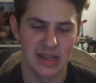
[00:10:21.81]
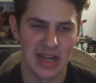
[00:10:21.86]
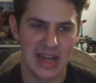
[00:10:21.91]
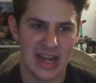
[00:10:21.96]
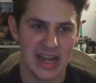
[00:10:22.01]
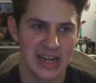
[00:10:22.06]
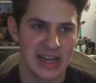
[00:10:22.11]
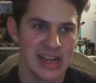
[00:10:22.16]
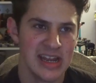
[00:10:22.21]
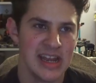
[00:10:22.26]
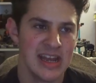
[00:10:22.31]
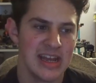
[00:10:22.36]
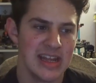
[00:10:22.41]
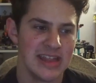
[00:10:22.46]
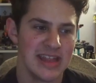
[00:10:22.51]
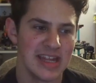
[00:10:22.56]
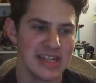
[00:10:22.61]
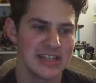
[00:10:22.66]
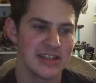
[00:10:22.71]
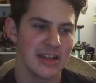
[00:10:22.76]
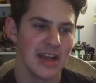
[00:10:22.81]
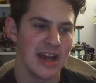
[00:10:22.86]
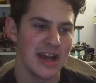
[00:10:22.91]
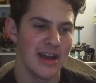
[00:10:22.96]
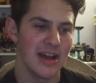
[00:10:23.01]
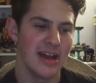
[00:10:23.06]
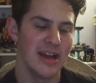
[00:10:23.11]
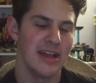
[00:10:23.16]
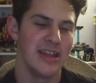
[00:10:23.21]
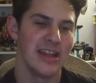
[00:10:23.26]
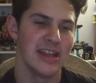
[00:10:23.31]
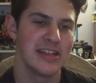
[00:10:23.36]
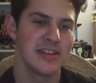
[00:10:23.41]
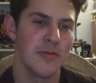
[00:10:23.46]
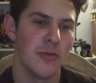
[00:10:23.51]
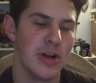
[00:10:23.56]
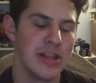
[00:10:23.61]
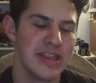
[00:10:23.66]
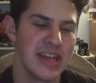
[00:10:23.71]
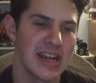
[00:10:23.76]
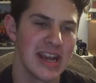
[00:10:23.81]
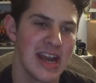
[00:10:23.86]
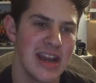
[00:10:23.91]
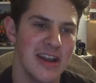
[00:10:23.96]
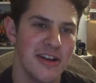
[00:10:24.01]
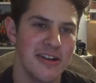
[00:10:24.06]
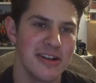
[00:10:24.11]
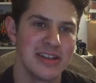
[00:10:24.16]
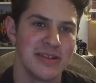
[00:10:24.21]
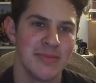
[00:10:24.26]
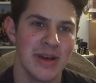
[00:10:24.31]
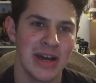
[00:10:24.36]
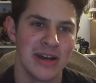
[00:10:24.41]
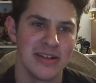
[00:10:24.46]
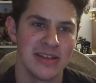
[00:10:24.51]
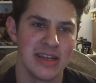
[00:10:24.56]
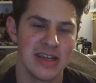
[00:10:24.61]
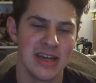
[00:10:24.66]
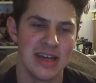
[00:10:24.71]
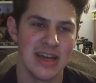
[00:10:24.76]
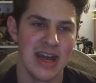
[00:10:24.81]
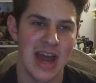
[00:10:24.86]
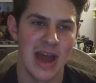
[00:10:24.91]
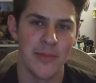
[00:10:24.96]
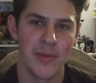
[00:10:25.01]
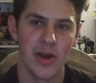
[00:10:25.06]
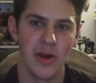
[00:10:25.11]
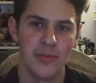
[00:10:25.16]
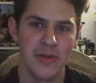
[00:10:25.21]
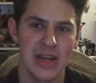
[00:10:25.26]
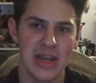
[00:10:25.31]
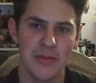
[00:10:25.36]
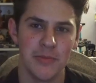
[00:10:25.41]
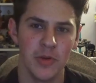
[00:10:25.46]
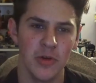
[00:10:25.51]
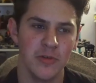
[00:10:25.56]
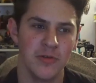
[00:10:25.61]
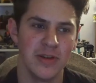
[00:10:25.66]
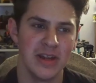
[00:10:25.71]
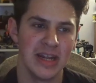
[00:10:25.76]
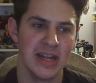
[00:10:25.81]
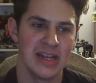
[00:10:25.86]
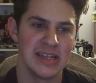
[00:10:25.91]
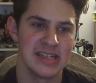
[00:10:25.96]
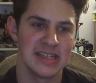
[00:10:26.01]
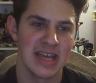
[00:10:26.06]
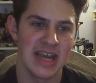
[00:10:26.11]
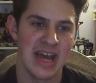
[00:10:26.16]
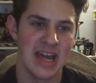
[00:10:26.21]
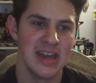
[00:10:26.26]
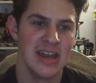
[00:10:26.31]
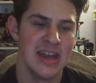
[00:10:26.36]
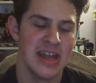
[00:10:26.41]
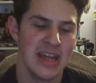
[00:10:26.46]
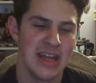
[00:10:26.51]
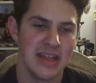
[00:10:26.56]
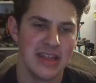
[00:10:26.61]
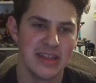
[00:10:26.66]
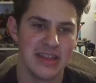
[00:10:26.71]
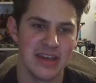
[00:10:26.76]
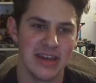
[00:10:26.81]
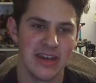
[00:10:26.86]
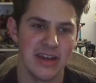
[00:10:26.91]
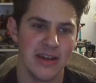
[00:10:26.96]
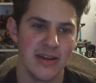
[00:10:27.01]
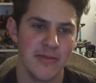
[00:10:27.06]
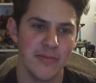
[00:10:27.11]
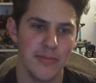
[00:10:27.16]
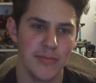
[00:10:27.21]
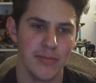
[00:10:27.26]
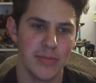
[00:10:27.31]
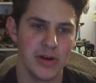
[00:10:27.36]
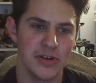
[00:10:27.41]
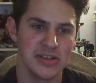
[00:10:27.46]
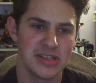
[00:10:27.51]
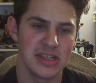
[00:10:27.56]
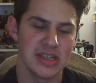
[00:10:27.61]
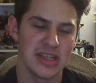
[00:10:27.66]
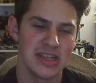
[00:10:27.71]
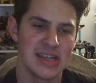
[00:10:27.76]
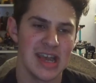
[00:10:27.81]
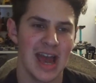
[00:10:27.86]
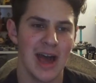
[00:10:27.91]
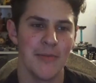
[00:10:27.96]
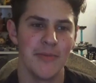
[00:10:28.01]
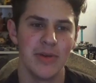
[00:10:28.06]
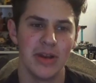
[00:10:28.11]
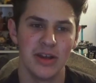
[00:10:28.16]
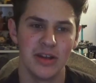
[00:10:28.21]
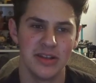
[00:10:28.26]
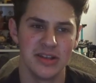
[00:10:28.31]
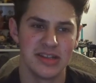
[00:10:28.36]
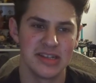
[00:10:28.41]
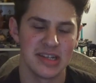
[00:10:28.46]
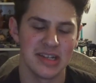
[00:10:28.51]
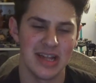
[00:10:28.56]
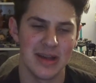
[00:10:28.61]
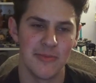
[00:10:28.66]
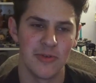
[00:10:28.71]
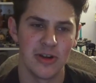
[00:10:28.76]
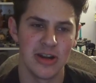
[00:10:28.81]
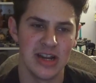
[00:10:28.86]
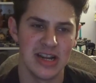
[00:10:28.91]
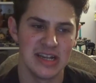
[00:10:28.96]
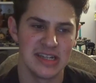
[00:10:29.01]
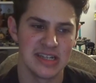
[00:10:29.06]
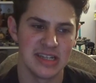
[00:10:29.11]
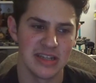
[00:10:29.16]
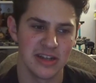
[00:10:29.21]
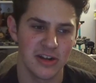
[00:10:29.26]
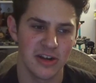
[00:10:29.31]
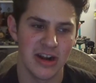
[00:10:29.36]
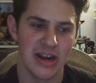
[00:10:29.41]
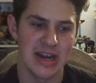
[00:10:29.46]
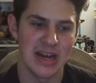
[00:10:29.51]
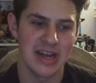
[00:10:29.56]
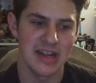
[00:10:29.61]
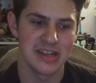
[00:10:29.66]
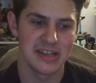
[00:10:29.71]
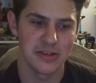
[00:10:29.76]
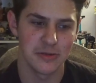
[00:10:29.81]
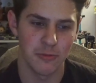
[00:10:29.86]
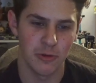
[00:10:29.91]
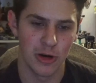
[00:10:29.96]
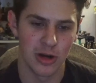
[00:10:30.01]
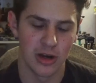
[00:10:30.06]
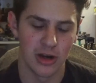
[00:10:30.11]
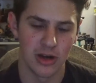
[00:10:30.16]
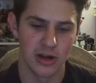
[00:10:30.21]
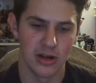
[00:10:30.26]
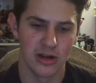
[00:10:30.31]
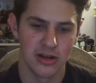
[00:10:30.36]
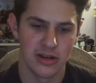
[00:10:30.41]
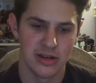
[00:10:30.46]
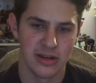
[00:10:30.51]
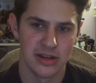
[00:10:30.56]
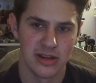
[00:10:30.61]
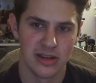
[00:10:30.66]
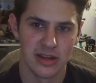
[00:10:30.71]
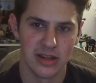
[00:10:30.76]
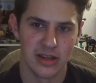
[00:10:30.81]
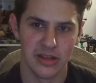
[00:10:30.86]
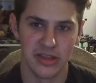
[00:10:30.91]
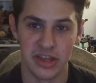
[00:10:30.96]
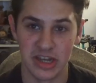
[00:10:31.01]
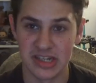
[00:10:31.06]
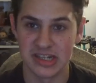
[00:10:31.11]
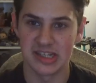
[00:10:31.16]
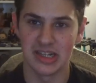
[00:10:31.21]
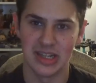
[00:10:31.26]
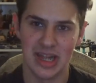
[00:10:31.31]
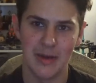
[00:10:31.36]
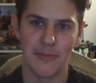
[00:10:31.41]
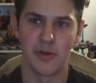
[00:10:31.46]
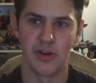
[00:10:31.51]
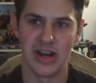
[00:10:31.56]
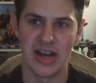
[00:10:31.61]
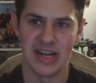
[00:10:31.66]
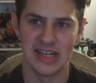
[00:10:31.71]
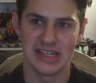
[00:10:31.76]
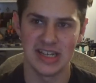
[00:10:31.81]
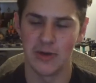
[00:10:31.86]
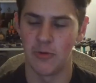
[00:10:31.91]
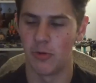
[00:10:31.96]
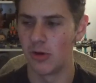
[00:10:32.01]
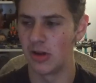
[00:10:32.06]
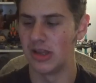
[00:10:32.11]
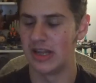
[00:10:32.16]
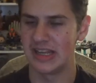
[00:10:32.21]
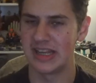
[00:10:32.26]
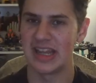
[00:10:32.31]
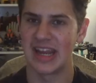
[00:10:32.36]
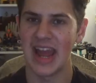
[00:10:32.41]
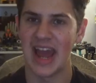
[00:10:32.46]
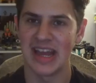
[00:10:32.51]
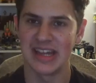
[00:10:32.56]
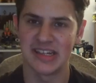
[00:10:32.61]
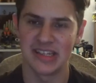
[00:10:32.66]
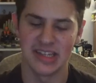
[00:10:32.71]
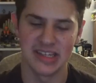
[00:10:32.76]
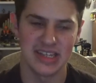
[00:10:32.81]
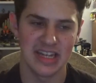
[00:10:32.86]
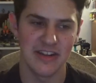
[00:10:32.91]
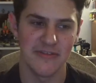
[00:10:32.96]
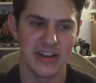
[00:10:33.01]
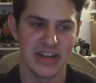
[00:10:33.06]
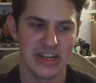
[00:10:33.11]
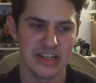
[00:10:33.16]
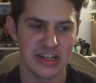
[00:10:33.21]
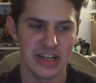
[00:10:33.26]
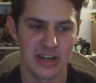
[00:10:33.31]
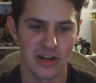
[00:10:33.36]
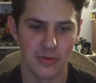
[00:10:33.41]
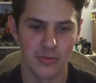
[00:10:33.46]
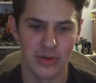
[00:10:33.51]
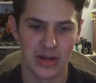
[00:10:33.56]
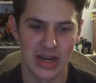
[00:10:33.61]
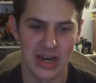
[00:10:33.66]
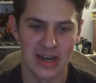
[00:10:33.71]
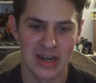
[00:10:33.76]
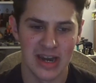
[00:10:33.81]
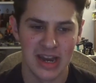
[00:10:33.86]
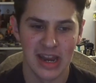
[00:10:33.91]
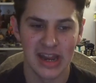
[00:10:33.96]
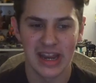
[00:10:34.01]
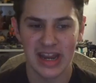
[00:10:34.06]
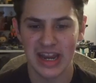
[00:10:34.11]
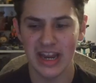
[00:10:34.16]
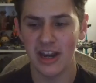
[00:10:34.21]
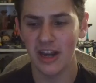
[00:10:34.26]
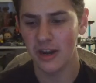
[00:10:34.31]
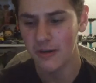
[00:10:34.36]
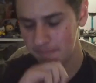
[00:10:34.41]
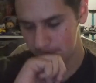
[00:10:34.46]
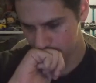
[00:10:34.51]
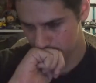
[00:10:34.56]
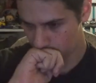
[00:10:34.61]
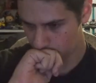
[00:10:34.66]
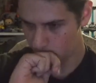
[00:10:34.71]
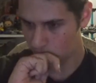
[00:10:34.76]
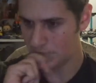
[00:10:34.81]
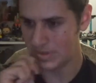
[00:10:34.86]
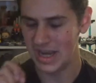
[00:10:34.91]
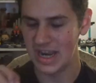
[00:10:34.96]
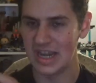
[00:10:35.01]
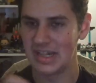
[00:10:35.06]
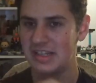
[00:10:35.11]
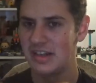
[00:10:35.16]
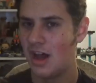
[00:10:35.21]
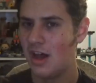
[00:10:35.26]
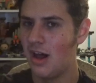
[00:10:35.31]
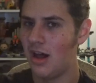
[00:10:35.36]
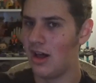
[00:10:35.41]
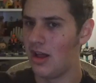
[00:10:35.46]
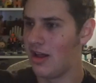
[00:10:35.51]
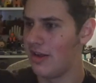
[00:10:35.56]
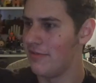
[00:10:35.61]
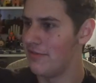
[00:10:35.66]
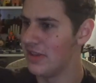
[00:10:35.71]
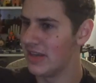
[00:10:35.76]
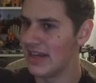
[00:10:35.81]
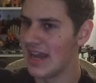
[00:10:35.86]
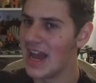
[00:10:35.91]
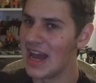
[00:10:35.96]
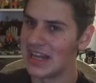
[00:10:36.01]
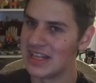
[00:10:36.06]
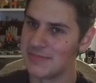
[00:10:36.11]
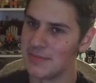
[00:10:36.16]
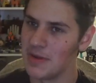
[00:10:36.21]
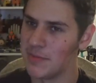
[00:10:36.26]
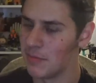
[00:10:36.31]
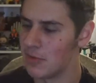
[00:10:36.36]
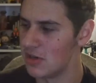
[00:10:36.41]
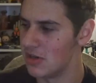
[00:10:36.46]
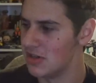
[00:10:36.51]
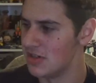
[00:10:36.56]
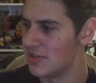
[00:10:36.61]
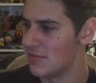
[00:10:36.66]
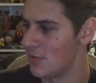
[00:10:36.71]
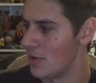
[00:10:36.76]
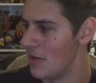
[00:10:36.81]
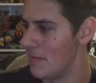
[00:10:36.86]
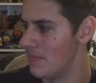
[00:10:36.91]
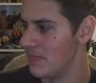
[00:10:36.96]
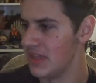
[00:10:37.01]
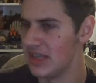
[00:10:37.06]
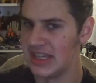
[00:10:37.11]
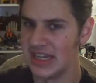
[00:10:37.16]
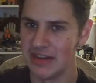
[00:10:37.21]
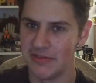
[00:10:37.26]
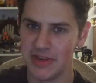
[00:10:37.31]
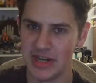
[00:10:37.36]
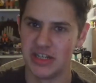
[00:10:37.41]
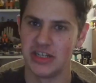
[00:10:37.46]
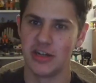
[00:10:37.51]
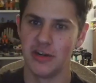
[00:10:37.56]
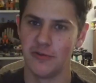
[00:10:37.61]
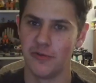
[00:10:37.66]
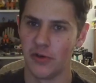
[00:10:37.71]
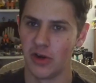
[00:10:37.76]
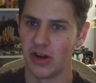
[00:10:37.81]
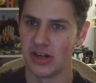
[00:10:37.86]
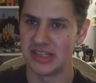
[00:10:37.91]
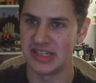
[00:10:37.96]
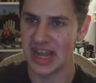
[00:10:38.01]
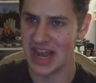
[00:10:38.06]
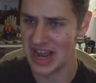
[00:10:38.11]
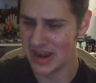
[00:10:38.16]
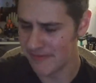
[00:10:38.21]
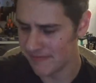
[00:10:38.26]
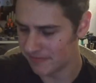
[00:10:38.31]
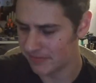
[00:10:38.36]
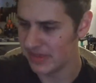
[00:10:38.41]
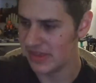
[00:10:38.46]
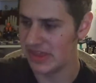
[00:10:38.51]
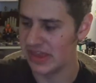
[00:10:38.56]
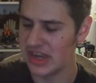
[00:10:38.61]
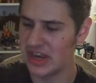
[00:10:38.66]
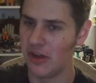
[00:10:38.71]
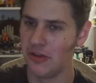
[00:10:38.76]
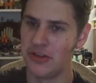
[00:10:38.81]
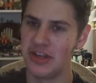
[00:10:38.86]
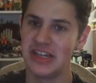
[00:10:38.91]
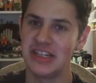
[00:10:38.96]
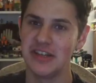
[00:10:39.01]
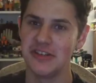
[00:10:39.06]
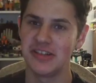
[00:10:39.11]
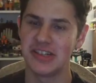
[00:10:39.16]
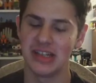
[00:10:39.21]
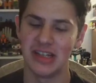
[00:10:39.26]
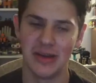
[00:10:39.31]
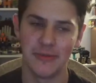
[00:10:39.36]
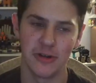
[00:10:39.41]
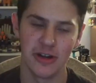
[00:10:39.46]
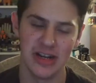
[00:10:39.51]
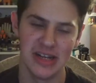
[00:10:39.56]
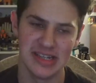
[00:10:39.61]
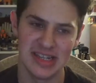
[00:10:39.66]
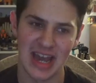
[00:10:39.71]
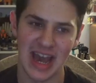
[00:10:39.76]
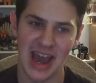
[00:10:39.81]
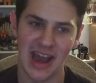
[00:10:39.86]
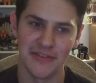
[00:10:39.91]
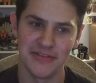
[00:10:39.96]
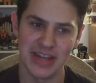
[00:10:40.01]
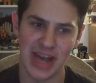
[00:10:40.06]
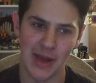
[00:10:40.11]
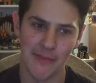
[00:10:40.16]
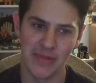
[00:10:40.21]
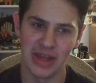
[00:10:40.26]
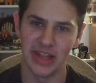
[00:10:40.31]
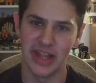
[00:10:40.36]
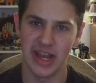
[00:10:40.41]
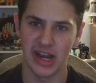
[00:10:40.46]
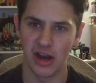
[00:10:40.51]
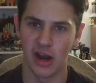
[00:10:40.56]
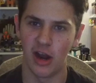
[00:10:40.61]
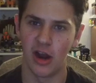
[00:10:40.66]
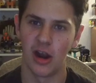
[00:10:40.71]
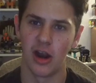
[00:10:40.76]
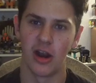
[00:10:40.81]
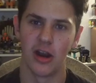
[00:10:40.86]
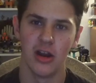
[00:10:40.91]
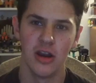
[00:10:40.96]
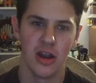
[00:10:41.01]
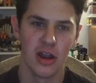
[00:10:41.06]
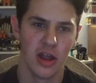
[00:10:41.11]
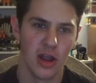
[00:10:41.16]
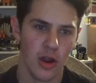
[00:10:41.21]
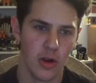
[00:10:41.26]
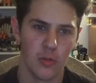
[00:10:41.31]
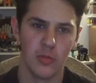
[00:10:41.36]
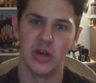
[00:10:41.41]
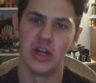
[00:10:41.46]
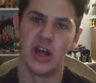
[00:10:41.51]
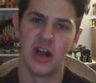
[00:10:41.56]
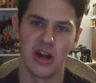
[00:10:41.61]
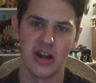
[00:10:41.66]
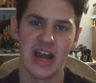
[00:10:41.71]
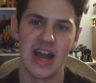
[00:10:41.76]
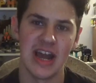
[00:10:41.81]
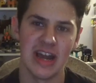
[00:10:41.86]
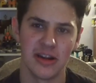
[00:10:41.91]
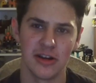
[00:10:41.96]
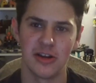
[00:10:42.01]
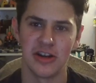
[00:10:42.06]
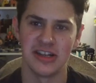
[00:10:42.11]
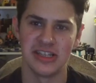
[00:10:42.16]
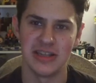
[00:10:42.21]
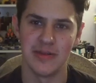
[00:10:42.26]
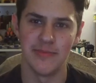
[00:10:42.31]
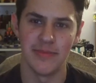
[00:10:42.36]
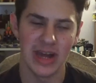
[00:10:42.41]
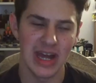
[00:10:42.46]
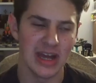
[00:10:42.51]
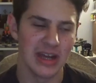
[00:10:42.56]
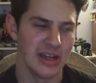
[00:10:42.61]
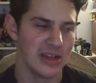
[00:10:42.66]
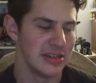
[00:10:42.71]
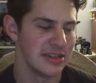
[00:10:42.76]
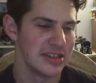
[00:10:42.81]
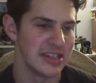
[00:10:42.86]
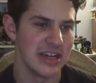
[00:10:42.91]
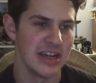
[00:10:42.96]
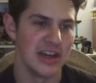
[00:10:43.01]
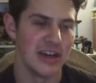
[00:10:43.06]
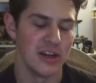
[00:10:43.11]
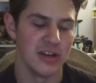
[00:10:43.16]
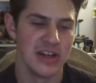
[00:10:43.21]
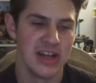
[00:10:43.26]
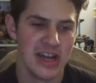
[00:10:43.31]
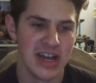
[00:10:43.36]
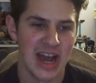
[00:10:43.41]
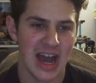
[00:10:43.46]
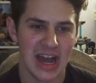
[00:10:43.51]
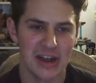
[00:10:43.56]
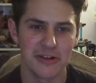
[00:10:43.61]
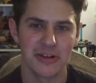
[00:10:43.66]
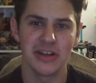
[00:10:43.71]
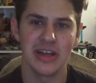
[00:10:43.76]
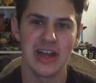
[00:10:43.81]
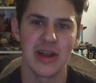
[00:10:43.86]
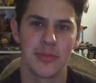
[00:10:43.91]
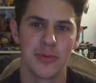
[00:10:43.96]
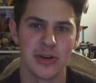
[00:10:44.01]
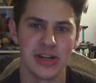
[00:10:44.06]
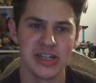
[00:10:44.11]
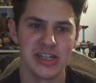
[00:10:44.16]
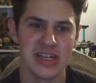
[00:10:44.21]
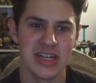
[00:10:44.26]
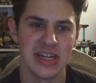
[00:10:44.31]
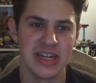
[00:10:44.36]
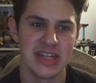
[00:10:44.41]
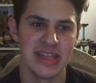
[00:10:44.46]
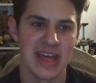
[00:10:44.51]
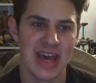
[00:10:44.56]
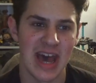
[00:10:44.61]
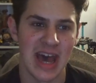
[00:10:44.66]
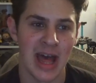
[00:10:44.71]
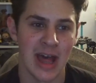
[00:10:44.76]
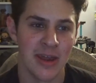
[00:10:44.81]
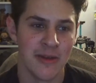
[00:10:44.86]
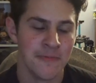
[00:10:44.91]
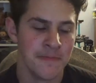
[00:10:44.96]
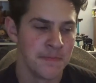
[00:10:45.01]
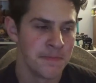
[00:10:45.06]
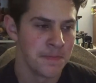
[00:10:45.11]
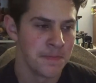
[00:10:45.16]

Like, that's the one thing I noticed about the MLP movie, is that most of the top billed celebrities in the credits were the celebrities. They weren't like the cast of the TV show, but here it's all of the cast members from the TV show first, and the only two celebrities that have top billing are Will Arnett and Kristen Bell, so I really appreciated that.